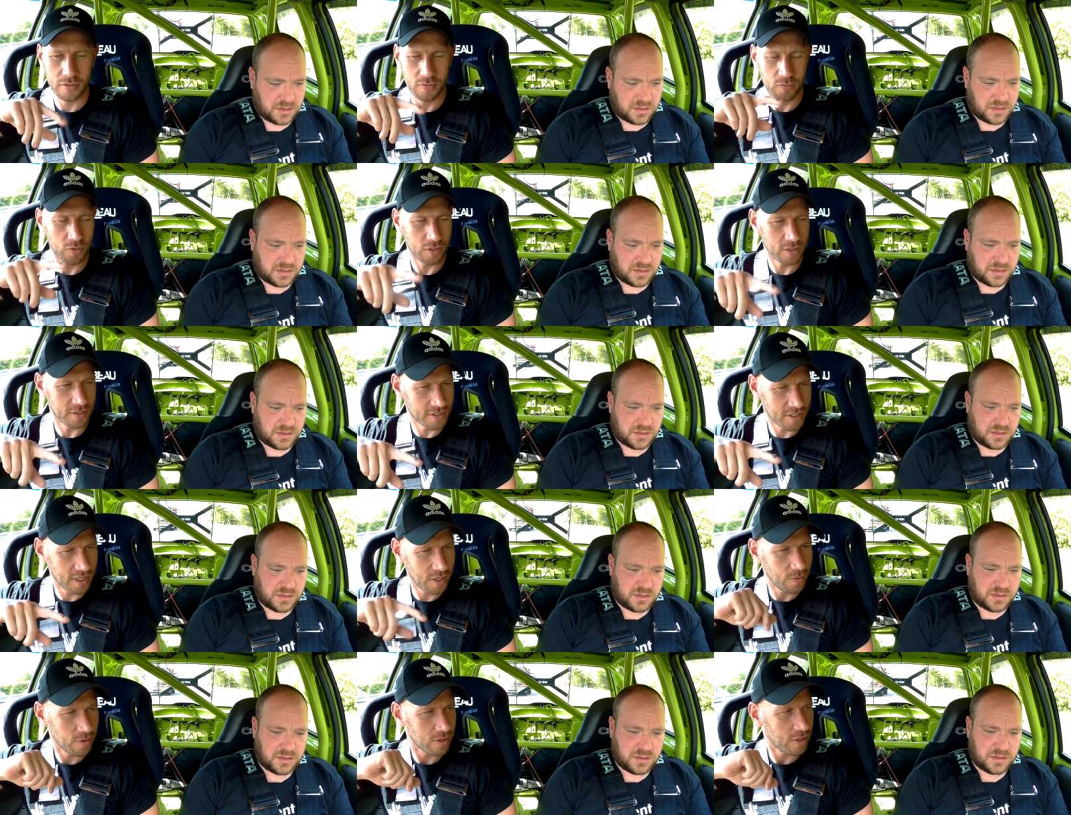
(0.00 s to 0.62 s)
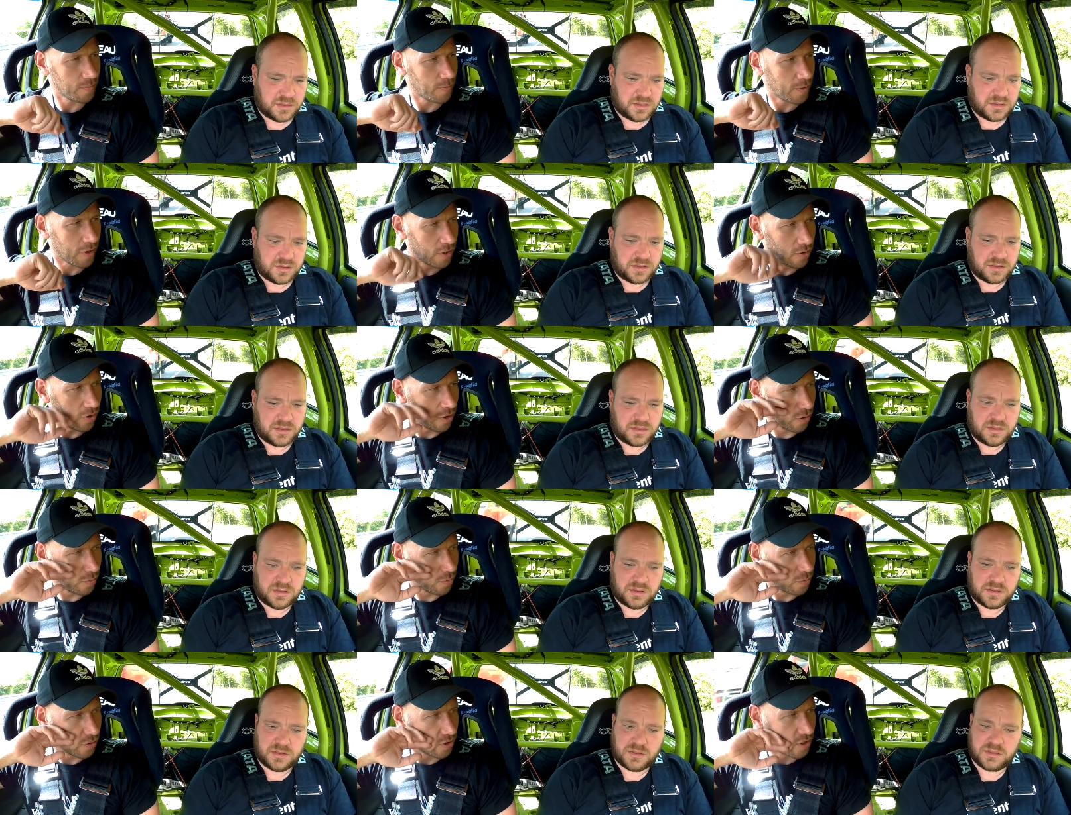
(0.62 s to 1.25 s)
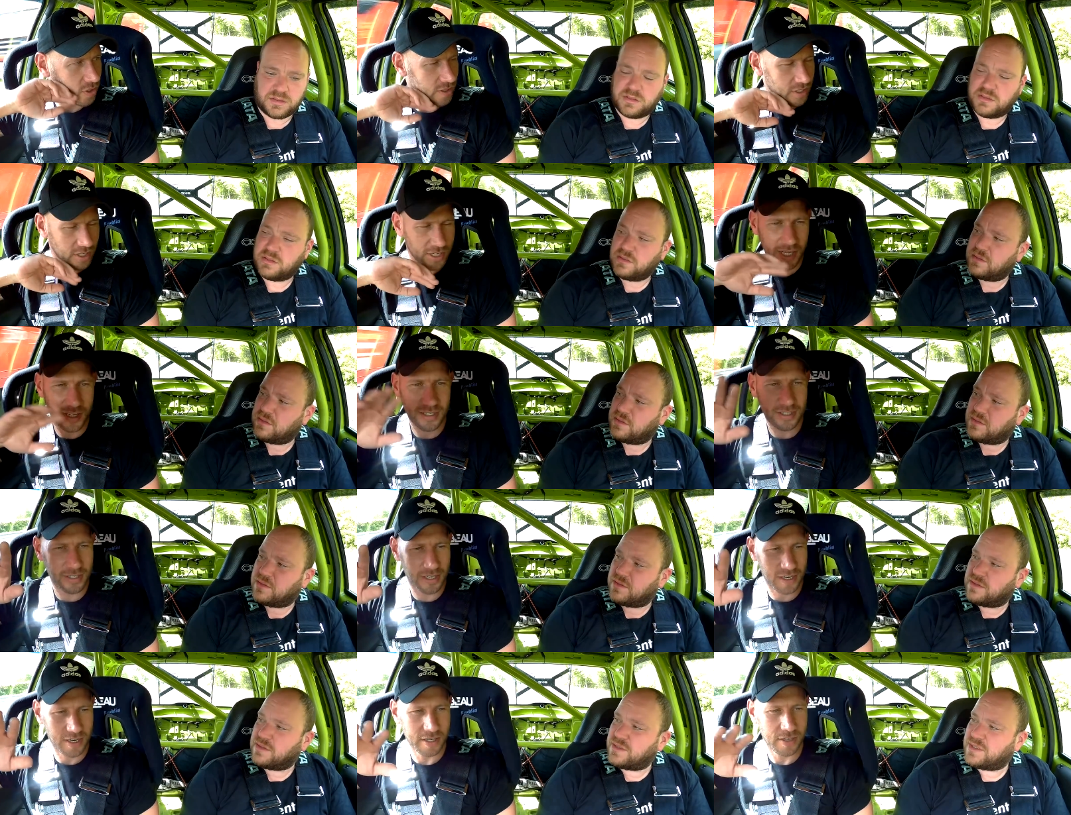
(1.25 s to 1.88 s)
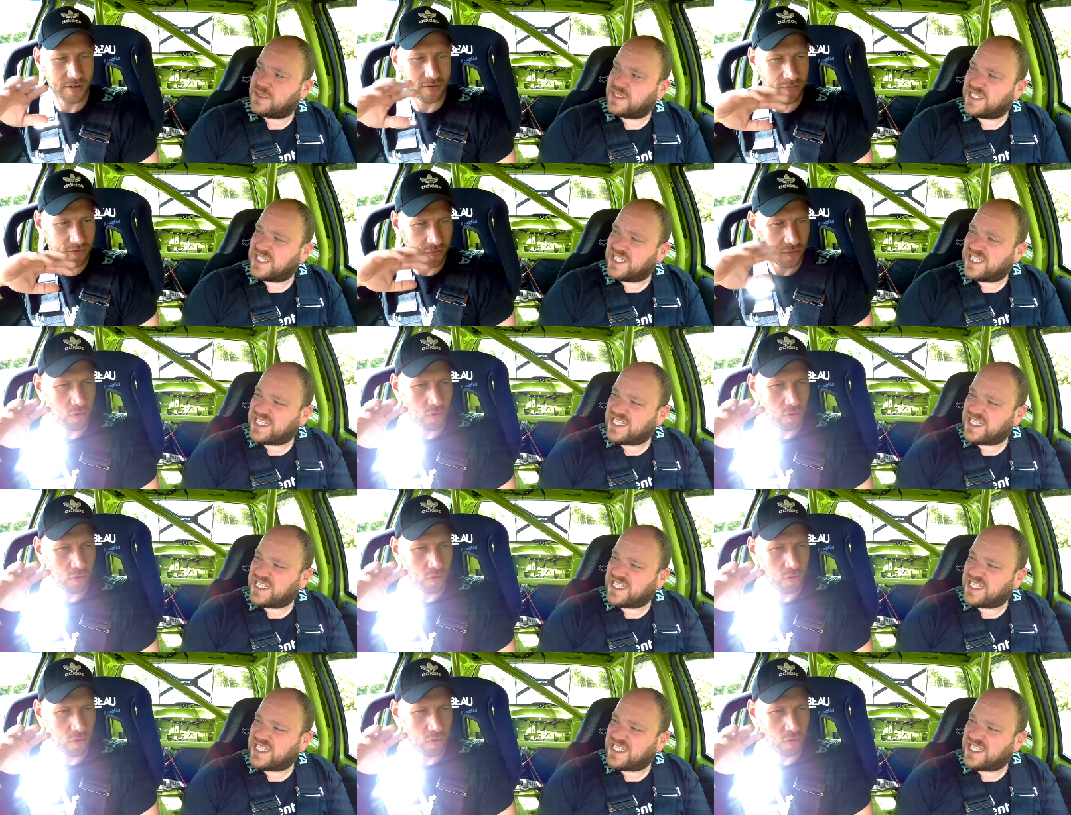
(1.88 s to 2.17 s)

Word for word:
Speaker 1: in, we'll see what the power output is. A nice clean